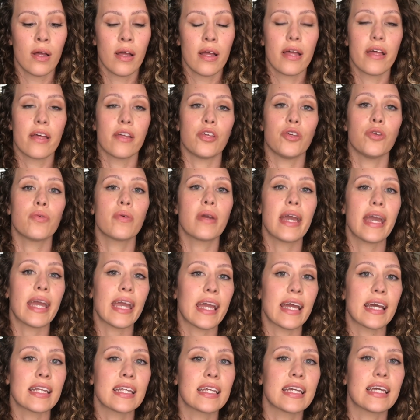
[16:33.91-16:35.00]
you
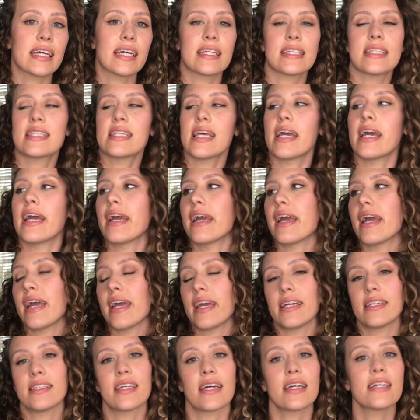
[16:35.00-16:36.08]
can get, say, a
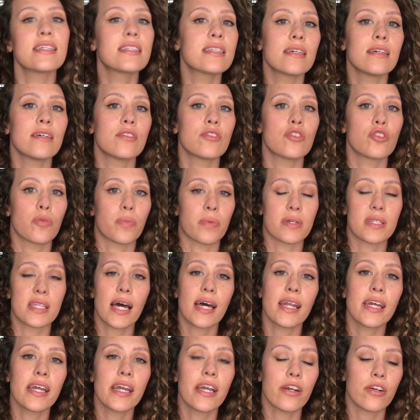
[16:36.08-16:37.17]
Dyson Supersonic
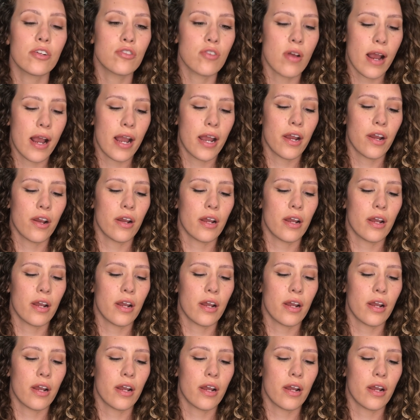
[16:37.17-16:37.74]
hair dryer,